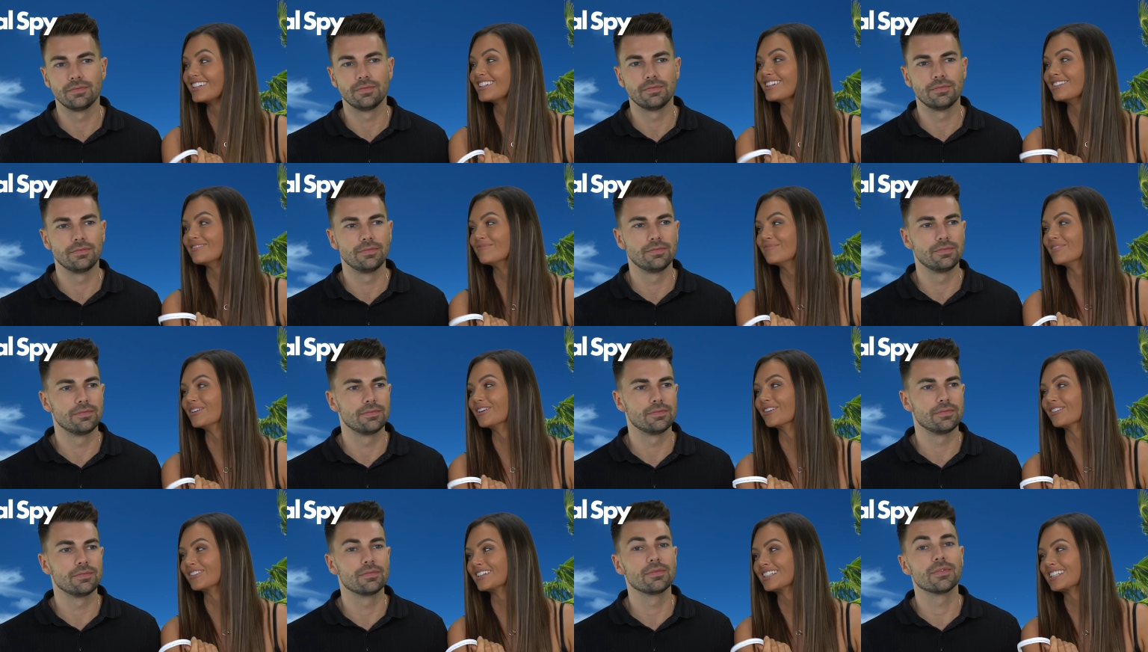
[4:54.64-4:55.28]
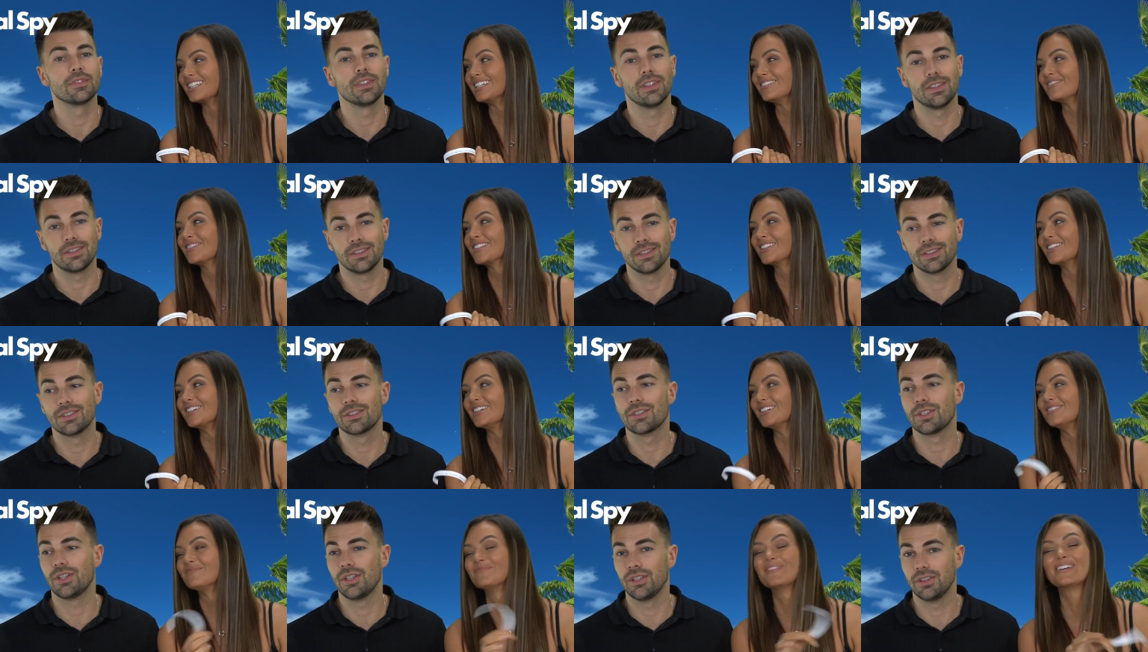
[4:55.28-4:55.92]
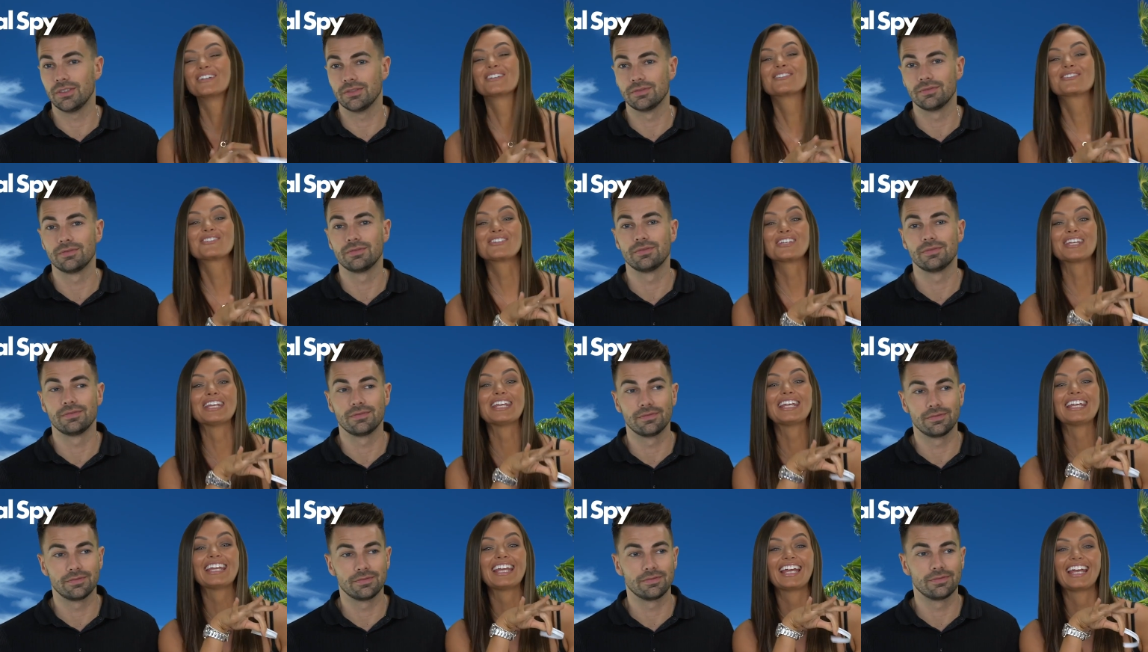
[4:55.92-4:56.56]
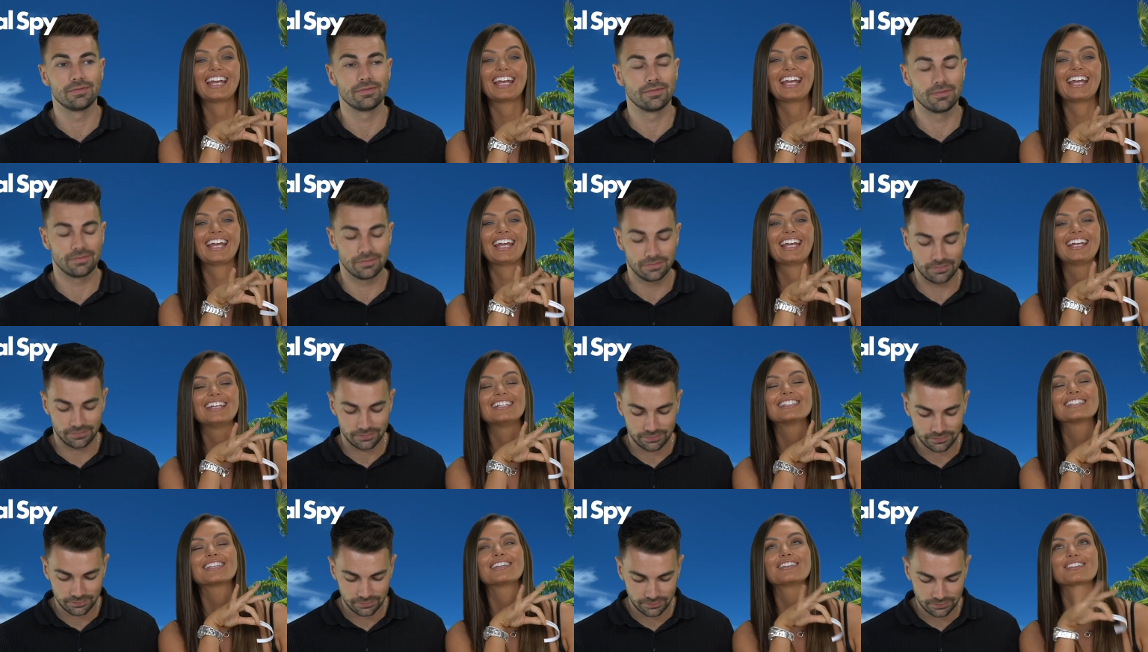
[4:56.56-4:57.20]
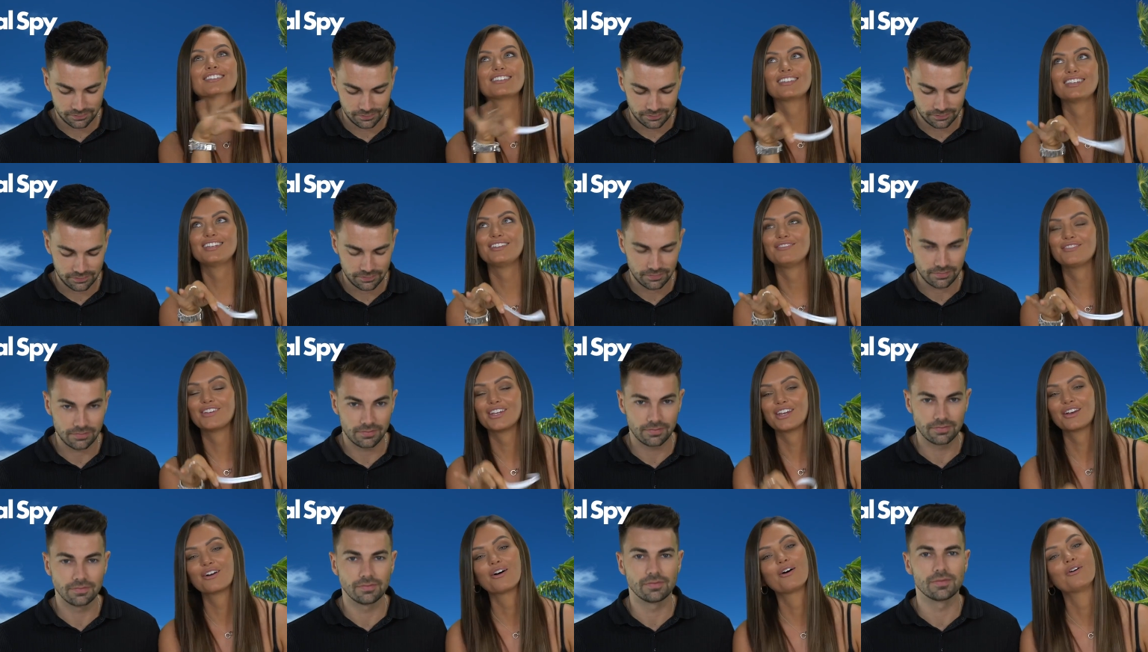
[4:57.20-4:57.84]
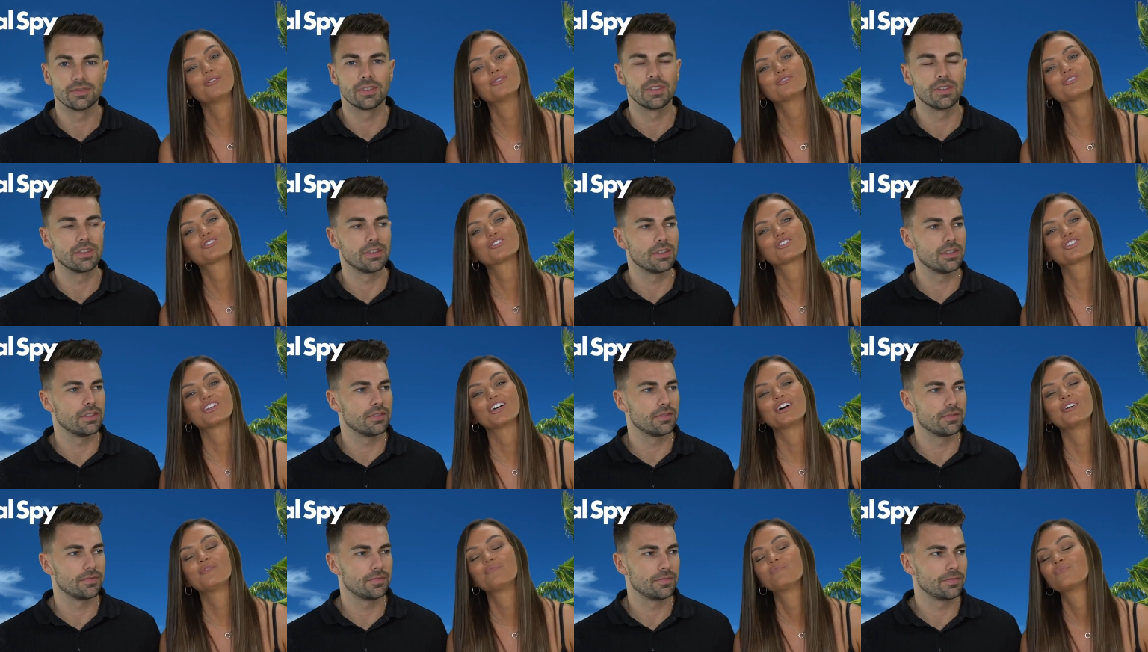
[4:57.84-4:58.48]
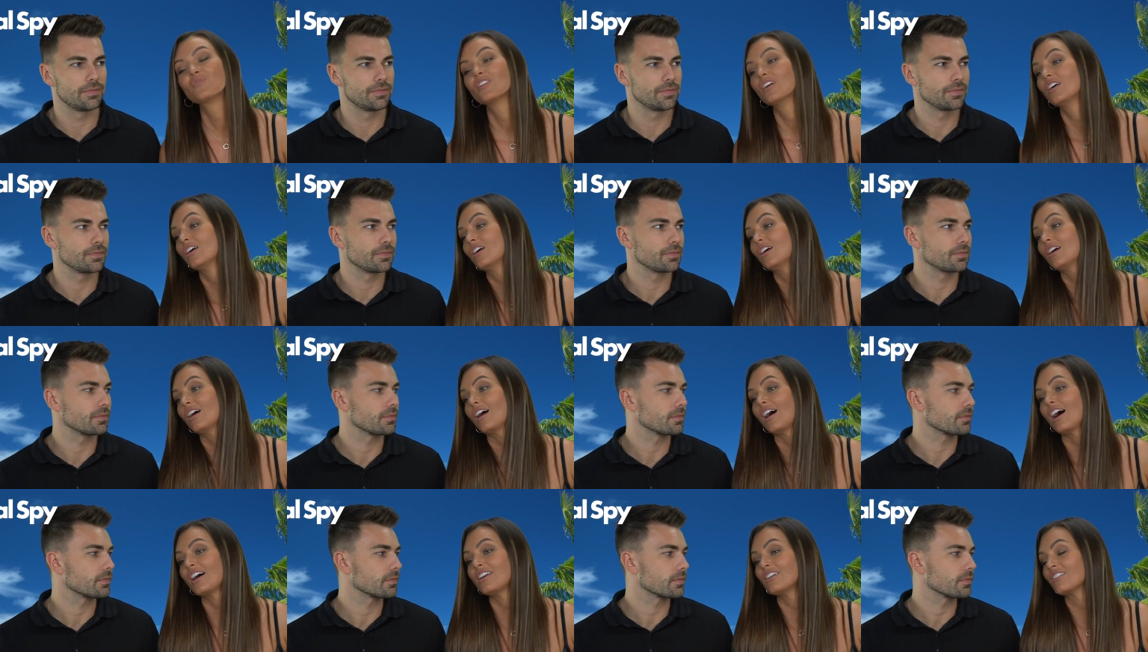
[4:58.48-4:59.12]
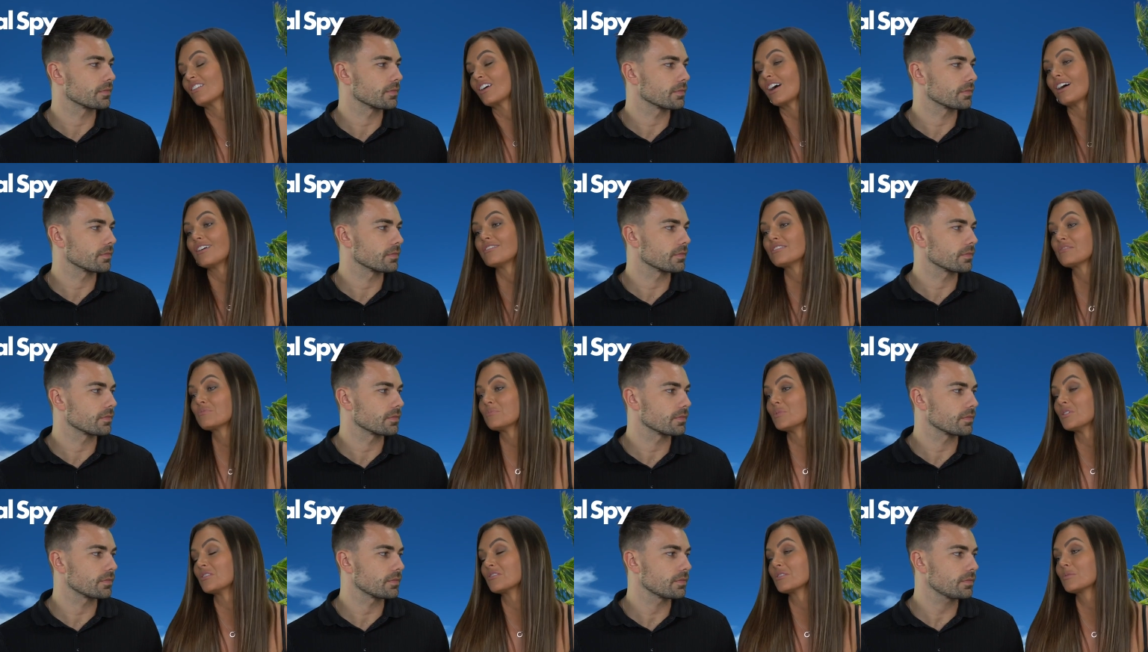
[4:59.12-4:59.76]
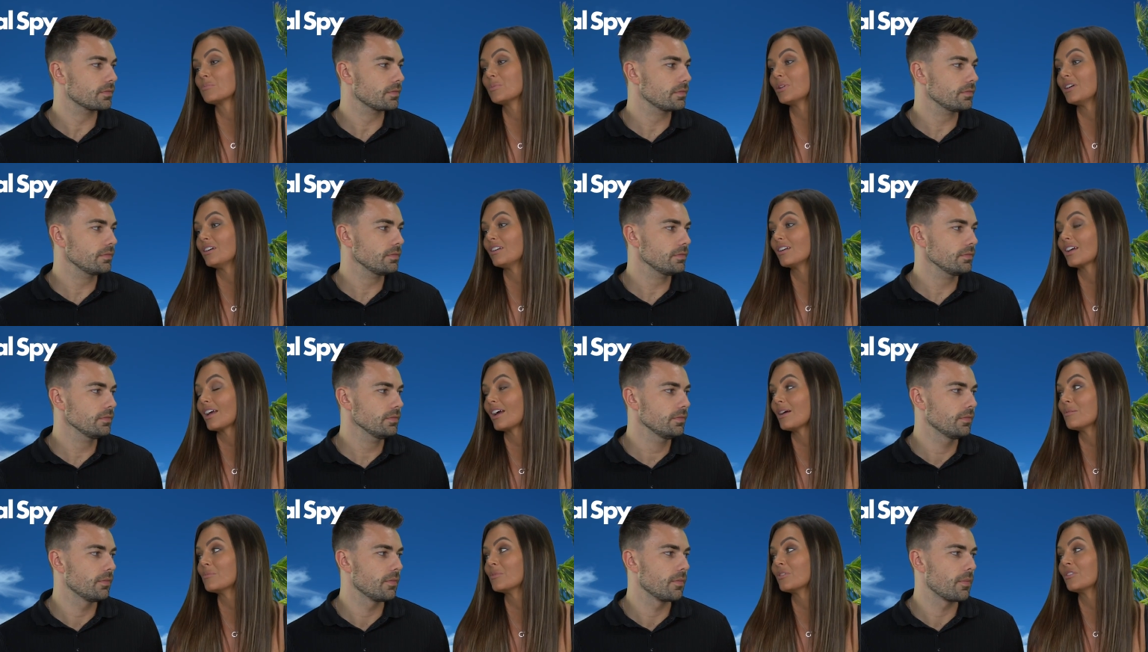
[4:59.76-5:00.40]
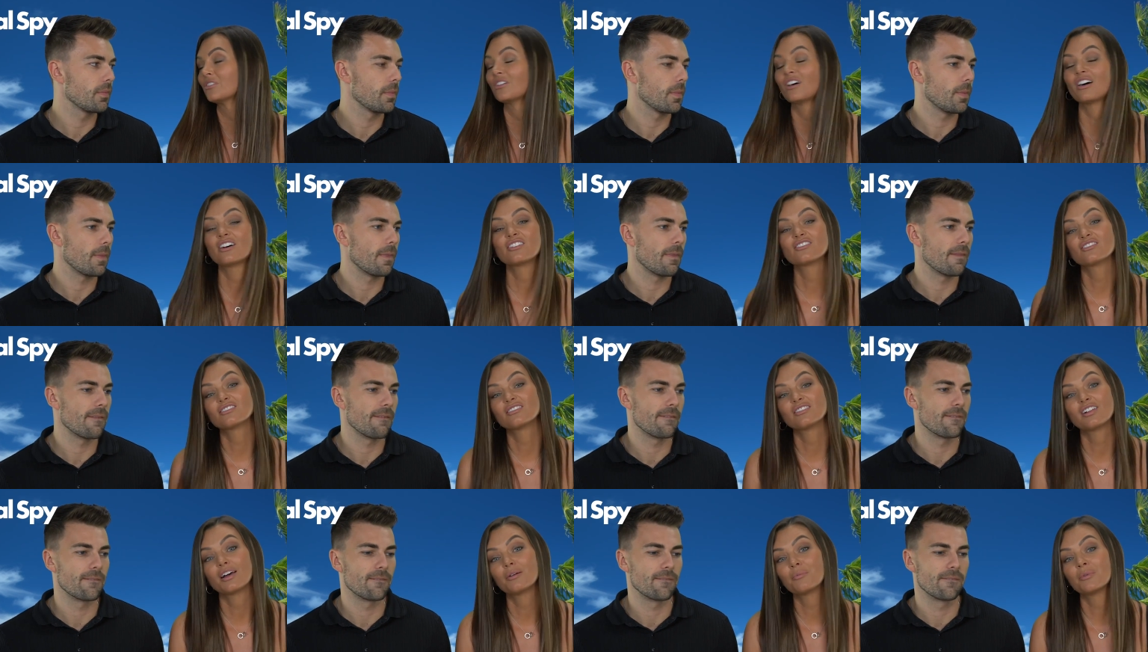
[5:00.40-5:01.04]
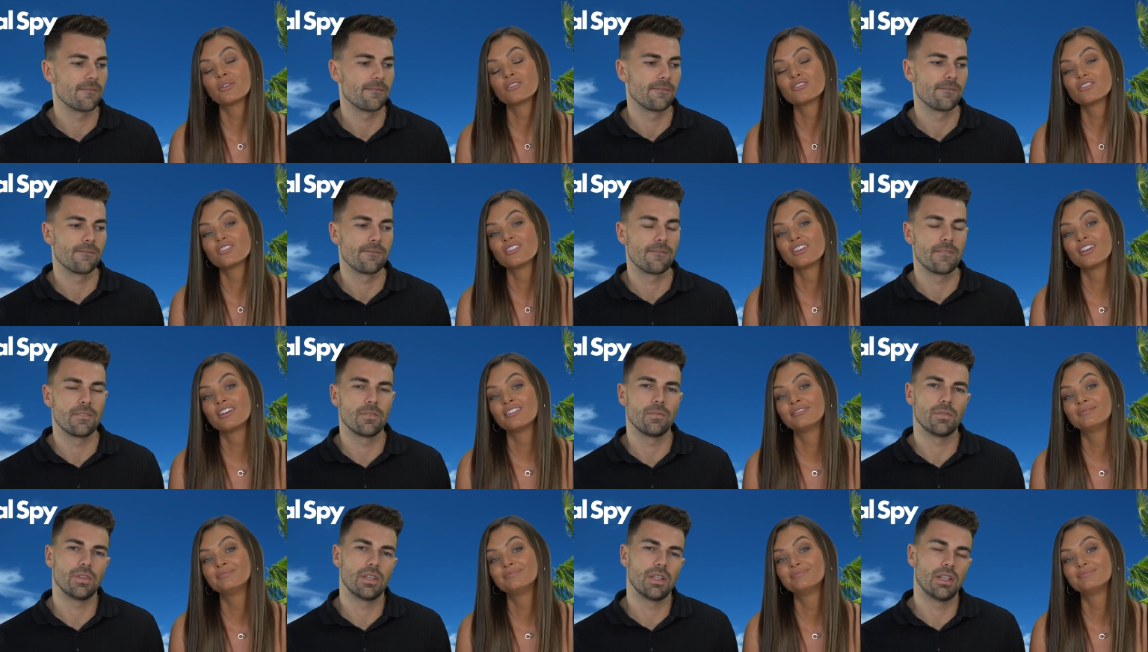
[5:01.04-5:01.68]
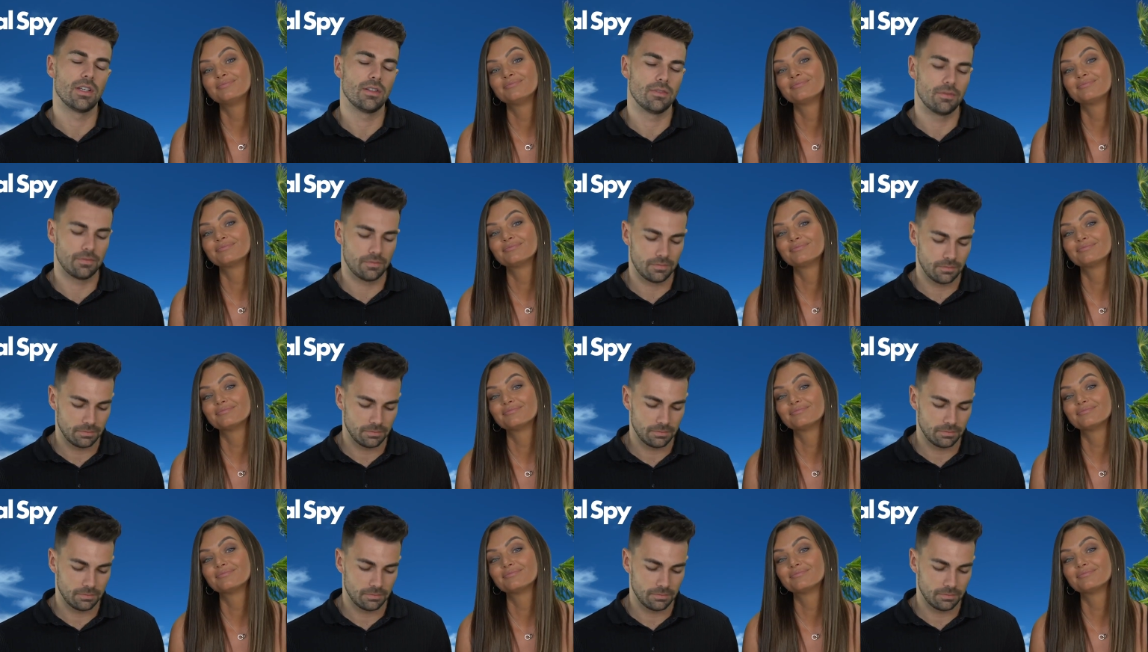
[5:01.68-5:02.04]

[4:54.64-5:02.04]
Speaker 1: until Maura tipped this is off. True. She is TV gold, so I don't care if is playing a game or not, I just like watching her. Yeah.